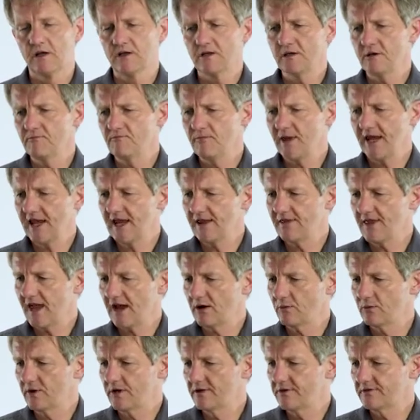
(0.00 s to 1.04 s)
Compare
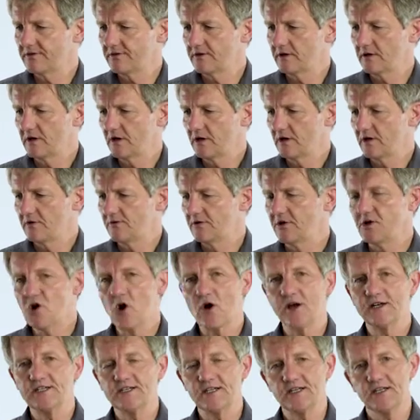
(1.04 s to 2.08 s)
that with the
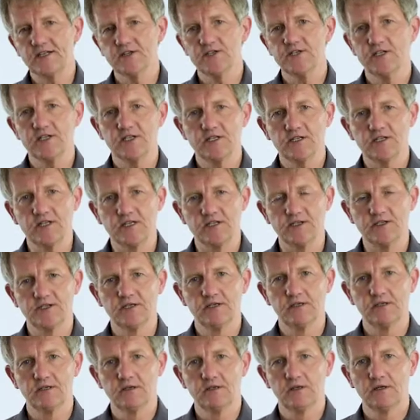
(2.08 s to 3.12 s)

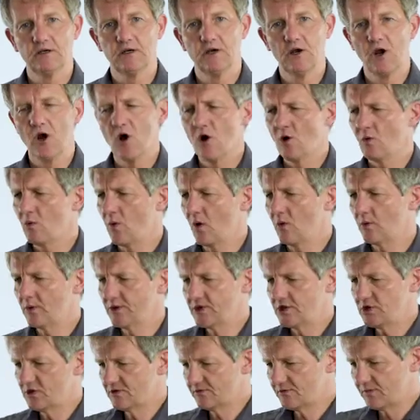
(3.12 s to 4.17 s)
1960s. What
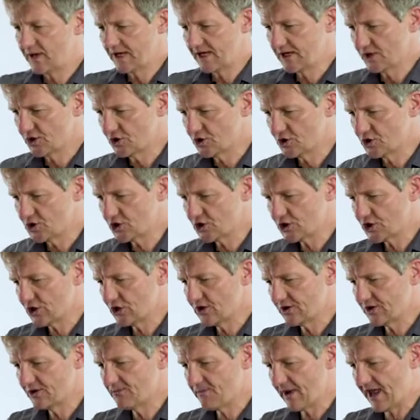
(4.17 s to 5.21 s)
would you have been
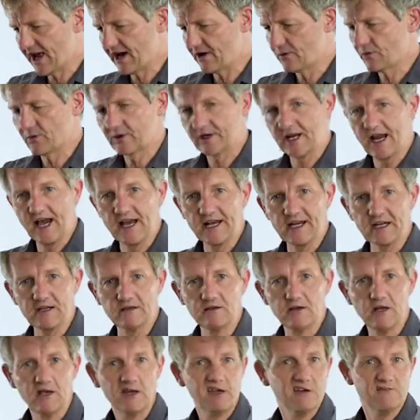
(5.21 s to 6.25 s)
concerned about regarding
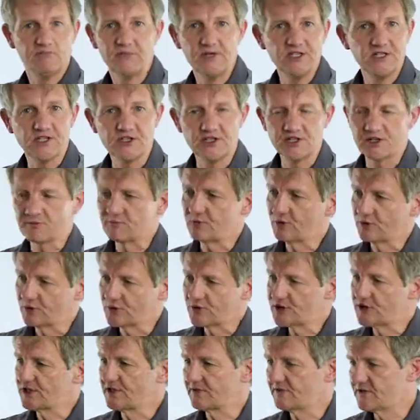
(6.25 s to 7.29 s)
business support
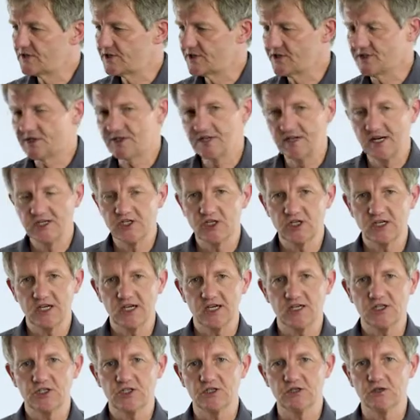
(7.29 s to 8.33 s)
services and
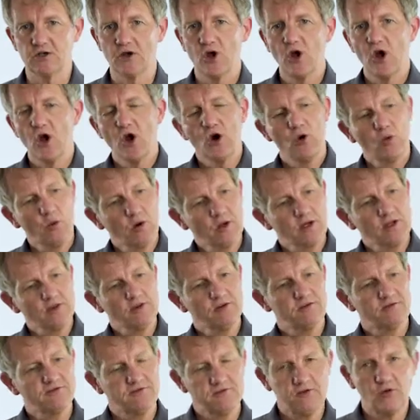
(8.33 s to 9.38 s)
education? Well, in
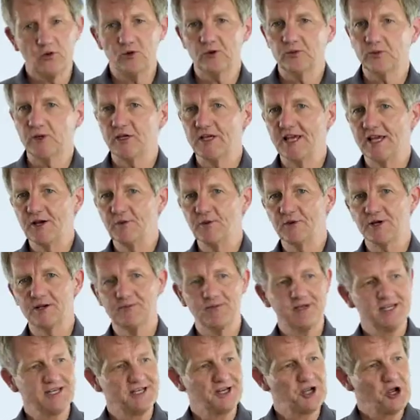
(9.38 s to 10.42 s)
the former, it would have
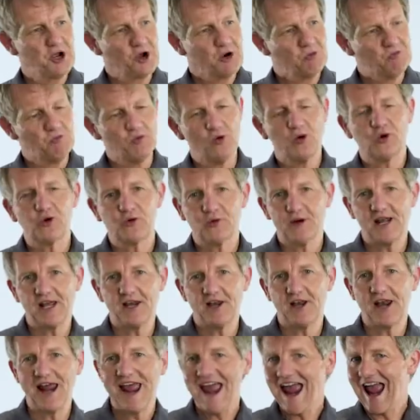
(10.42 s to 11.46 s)
been more
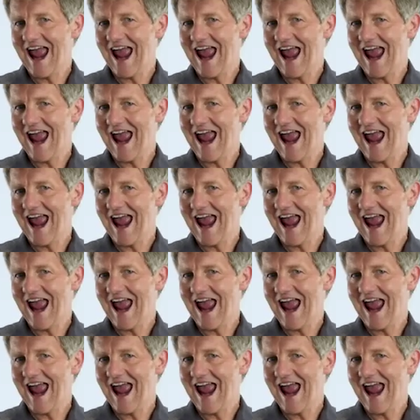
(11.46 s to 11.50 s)
around